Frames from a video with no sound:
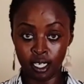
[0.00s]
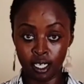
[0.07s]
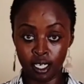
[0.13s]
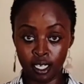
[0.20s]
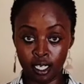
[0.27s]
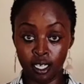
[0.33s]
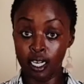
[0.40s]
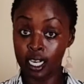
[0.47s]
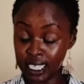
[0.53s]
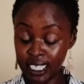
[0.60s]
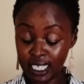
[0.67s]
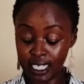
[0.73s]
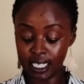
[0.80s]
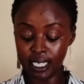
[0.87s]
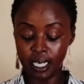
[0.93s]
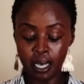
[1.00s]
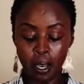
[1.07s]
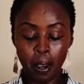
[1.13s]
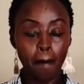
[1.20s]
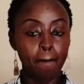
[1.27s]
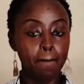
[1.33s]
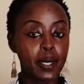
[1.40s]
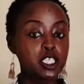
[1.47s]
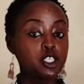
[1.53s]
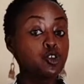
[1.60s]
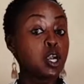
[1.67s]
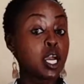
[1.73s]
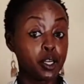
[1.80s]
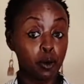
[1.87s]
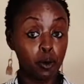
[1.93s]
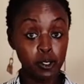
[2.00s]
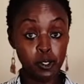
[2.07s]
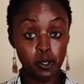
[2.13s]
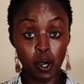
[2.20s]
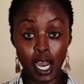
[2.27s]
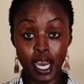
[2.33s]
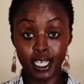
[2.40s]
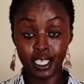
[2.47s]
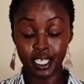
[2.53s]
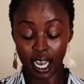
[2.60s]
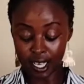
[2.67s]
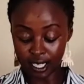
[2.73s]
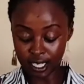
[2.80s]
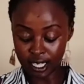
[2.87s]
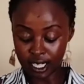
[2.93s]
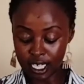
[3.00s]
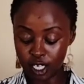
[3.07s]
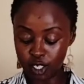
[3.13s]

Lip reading: garlic, but you can also add other things.